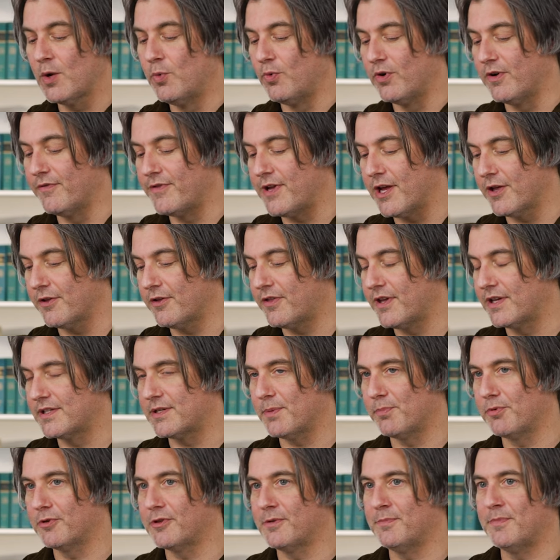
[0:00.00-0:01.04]
One of the other things
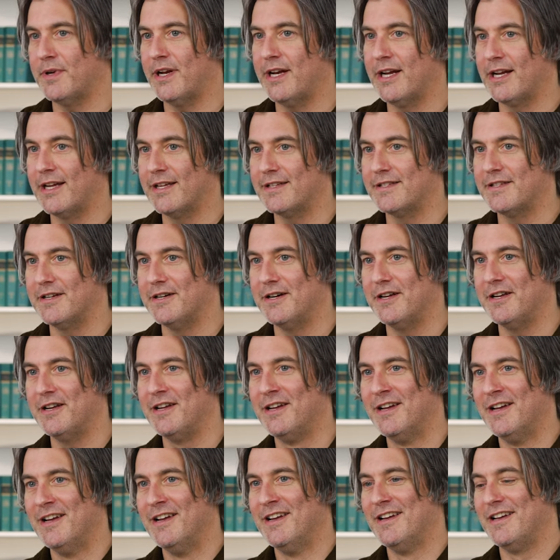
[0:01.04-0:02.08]
that Brooklyn Bedding has done
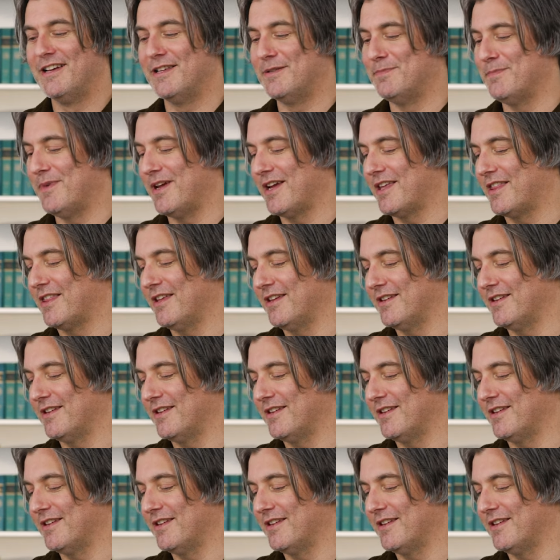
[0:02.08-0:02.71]
is make